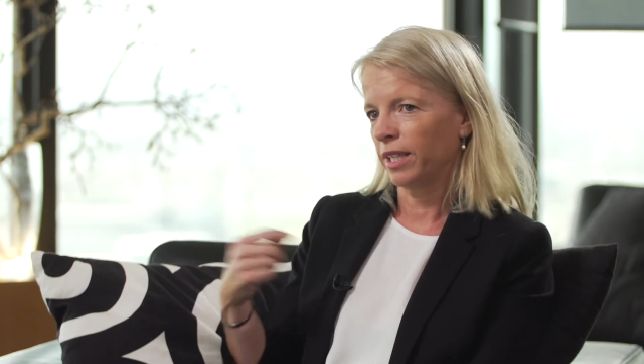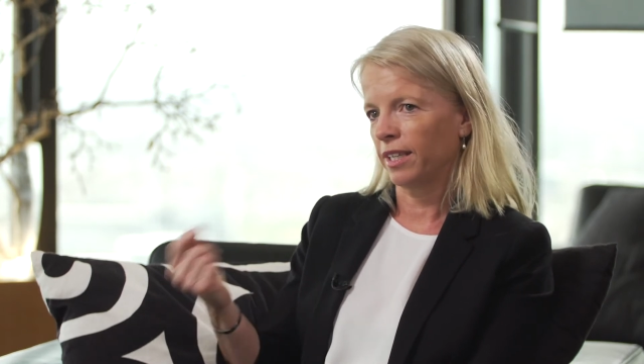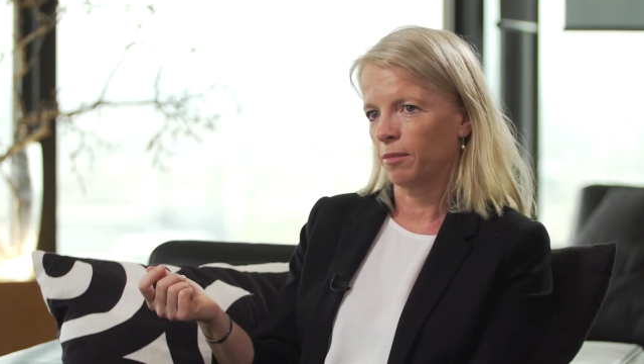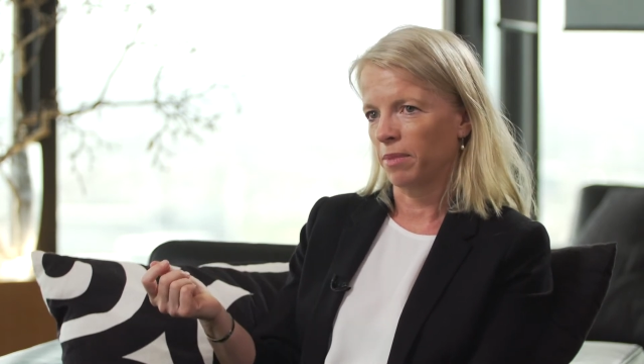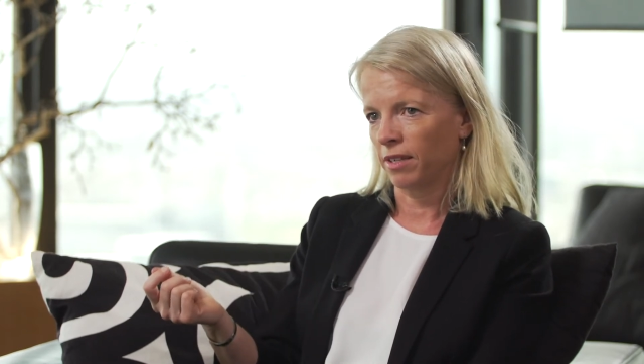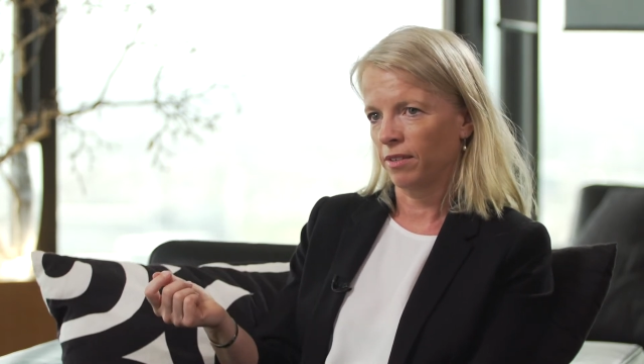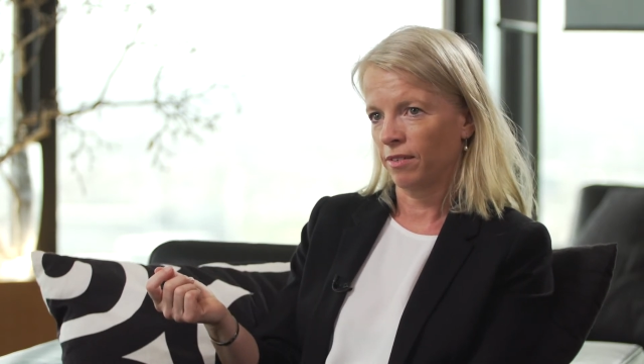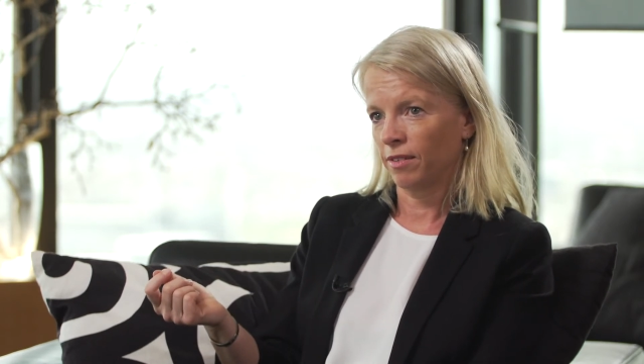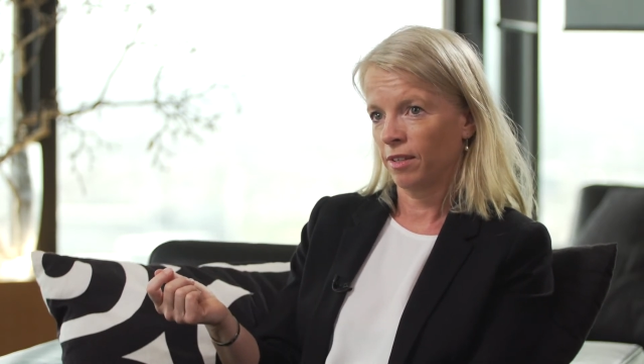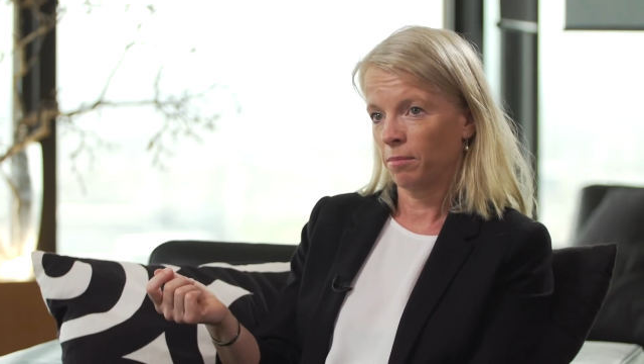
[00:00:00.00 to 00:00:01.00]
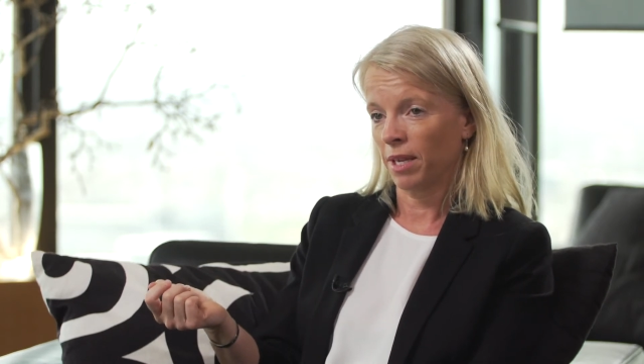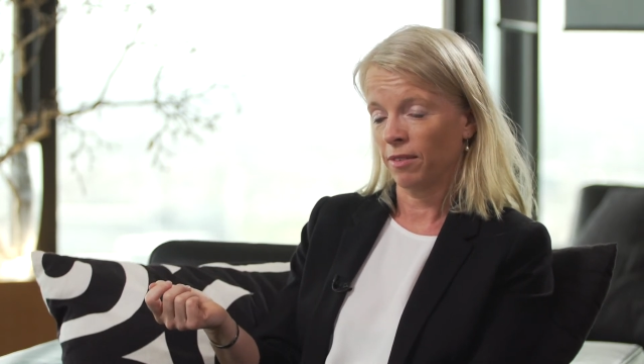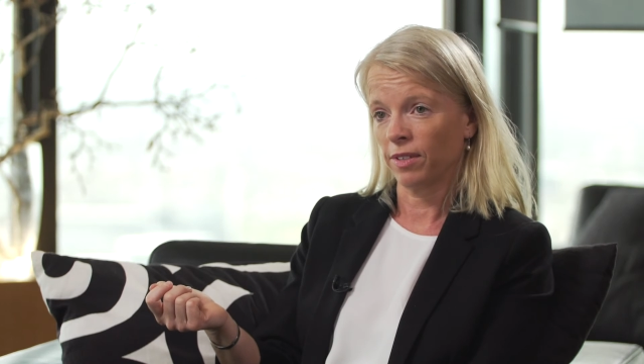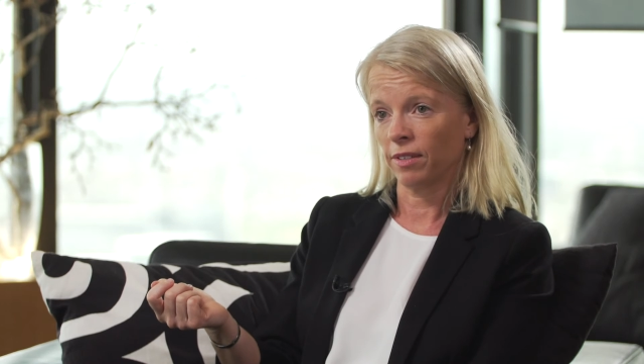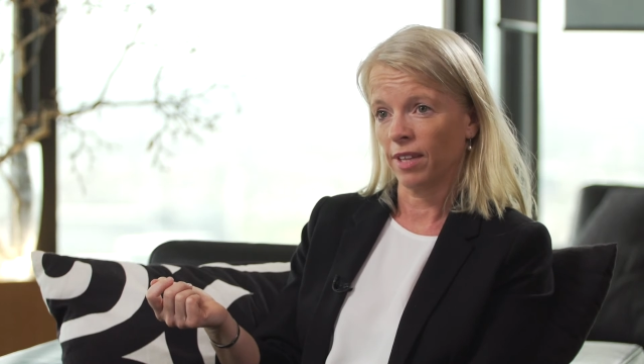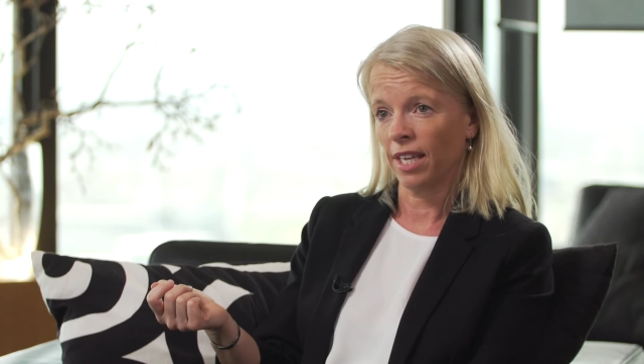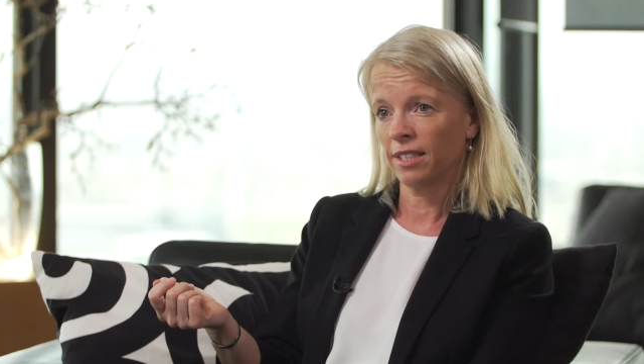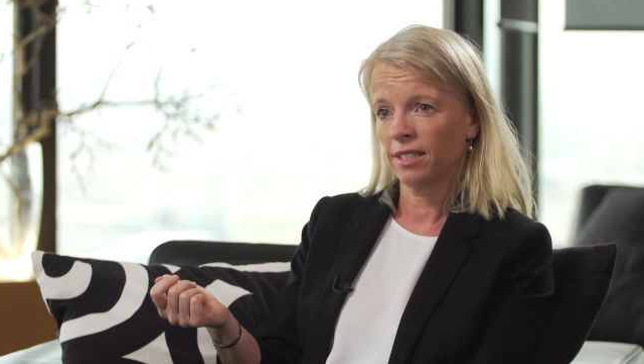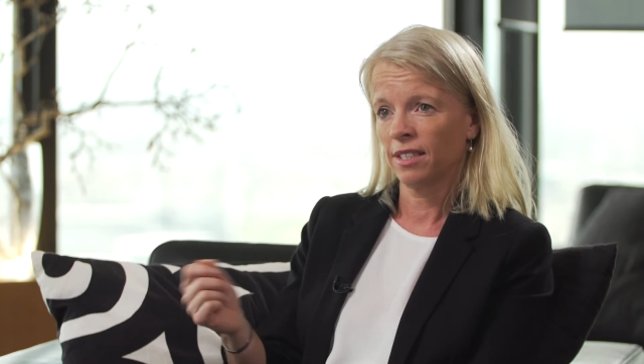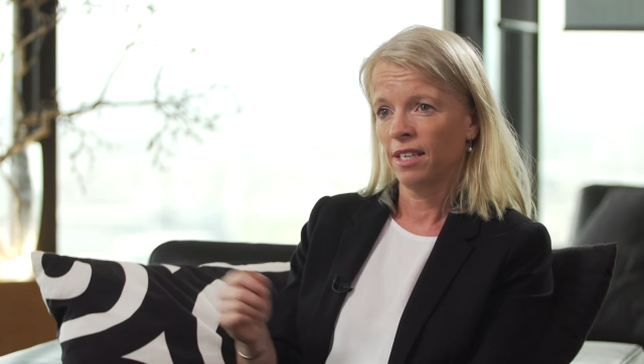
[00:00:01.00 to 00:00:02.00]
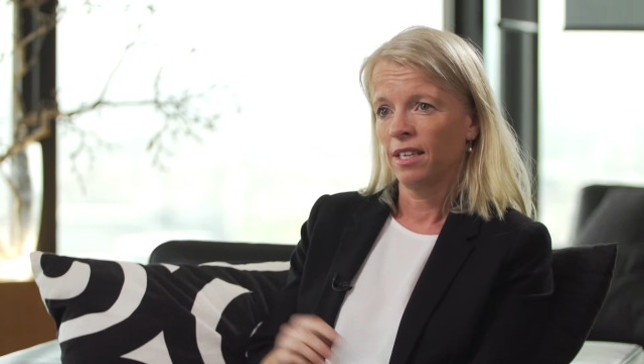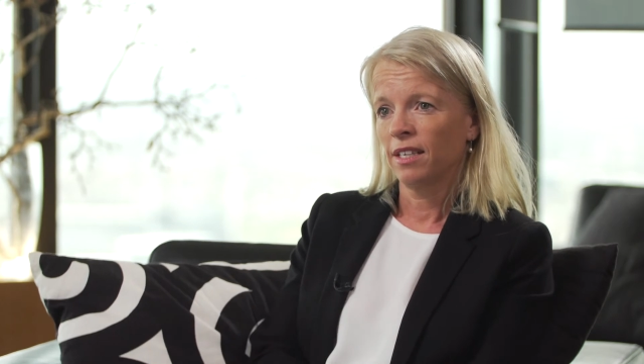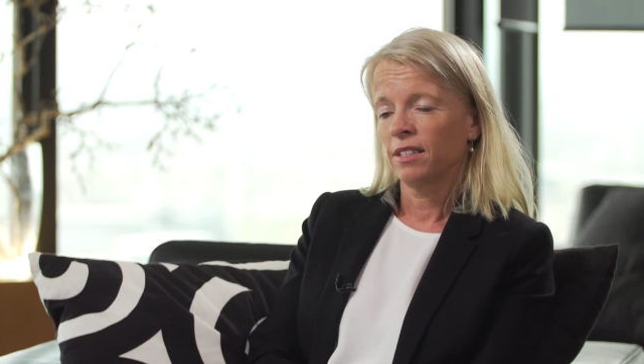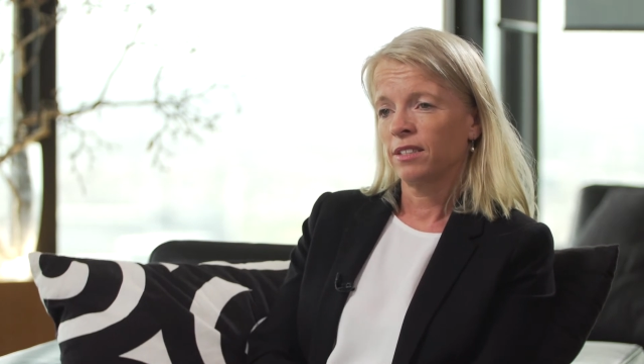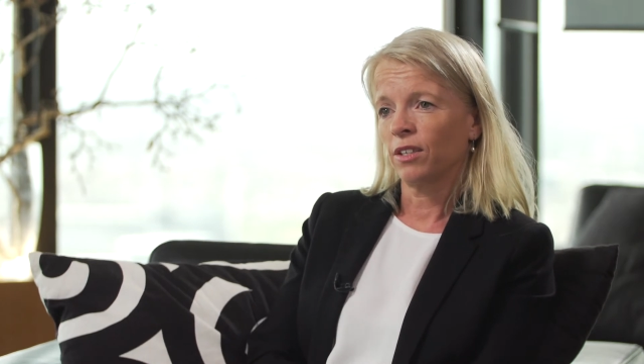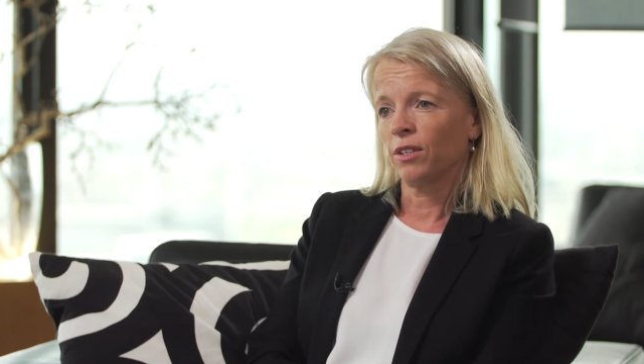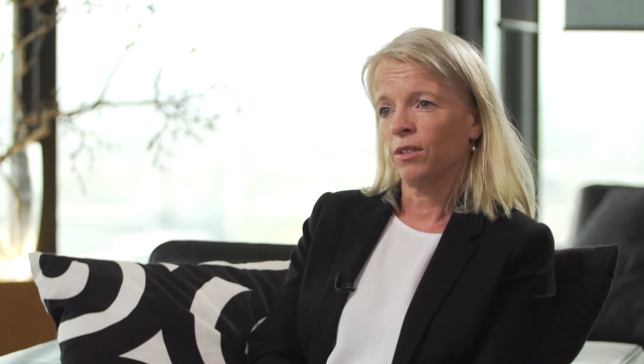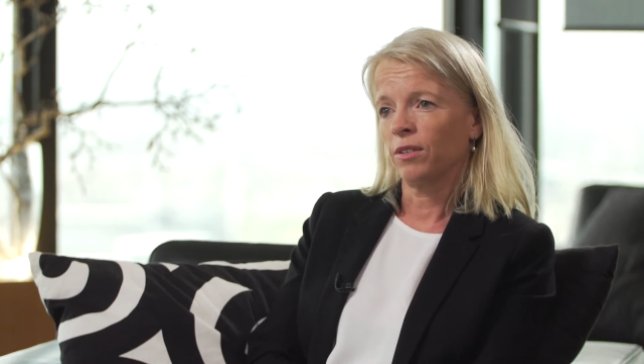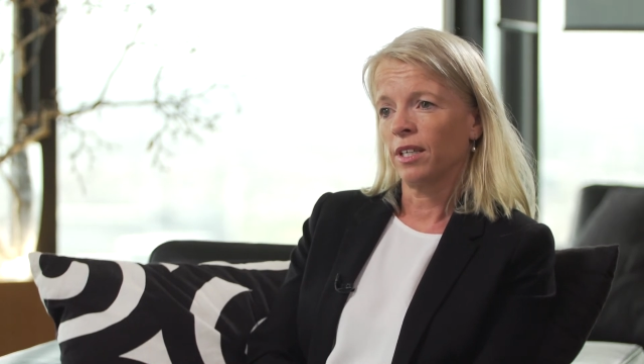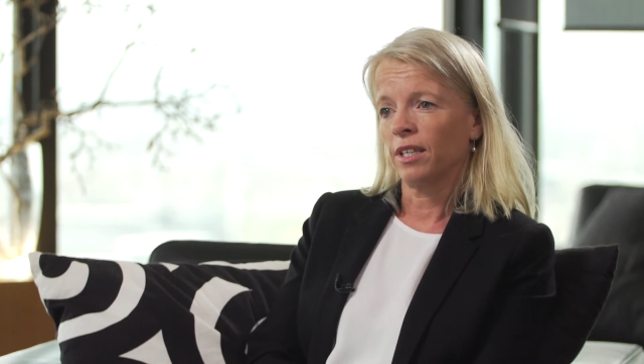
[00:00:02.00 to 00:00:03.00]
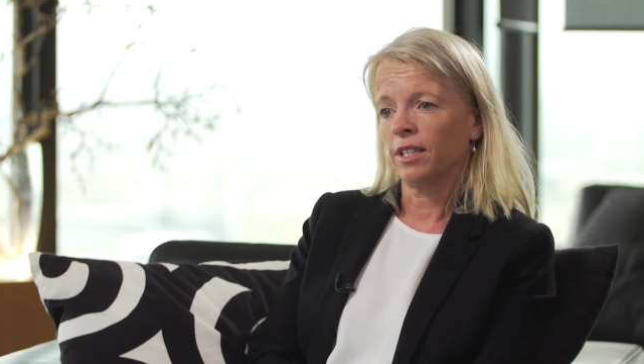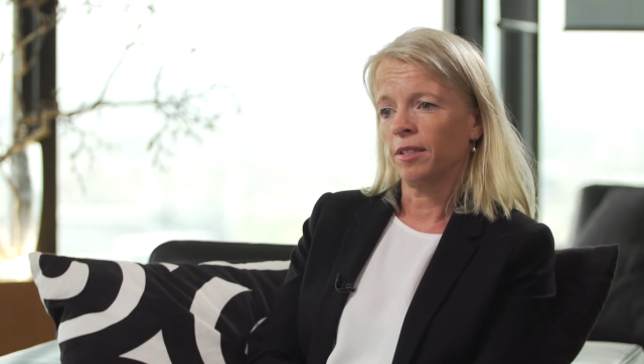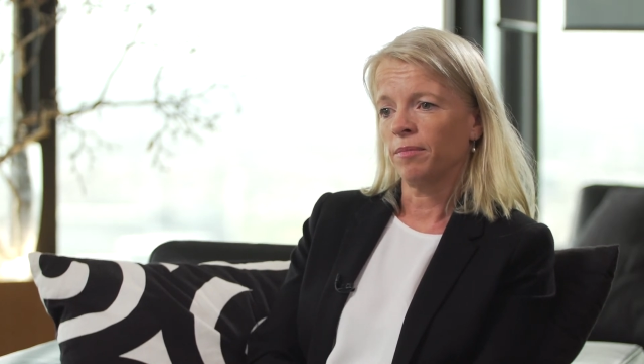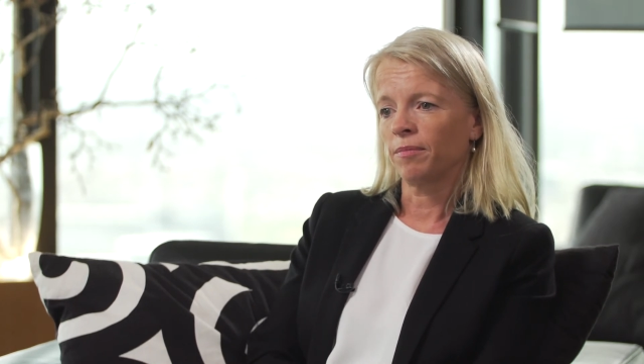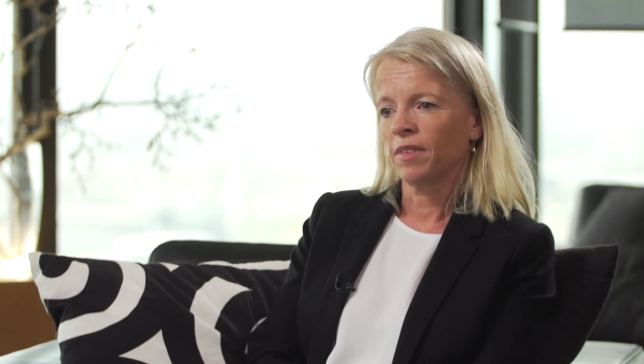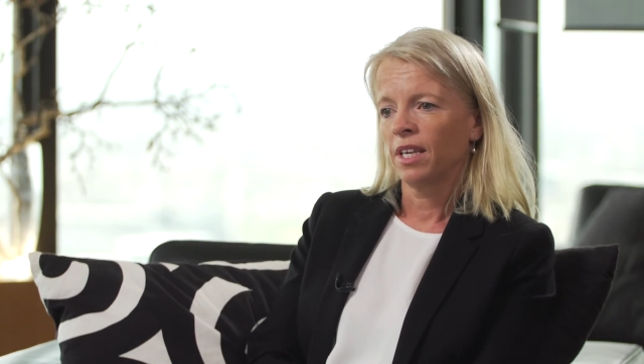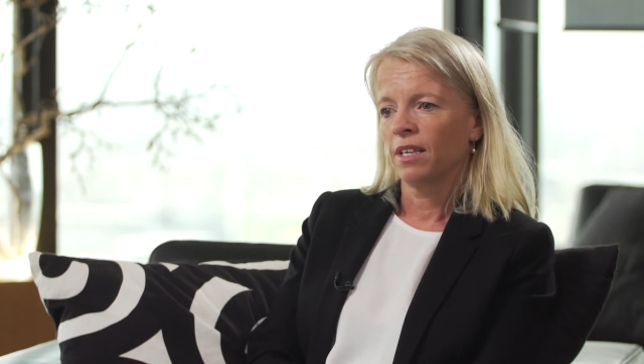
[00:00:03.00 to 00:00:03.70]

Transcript: we get the benefit of that. So